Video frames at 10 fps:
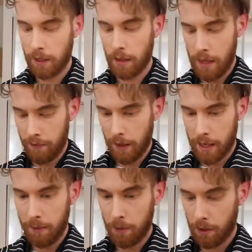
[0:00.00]
like the gift that
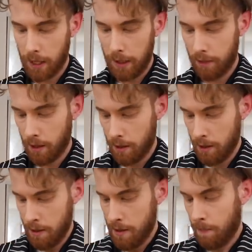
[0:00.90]
keeps on giving.
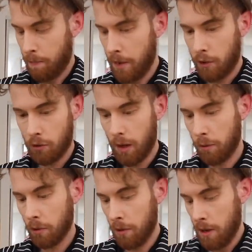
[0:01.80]
Me
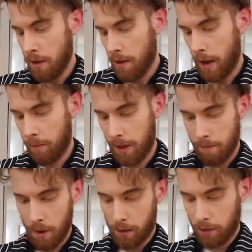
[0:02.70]
trouble. How many
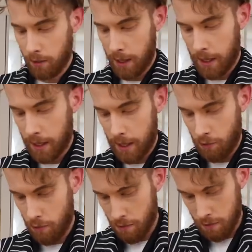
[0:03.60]
boxes I gotta get
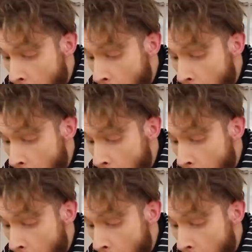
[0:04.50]
through?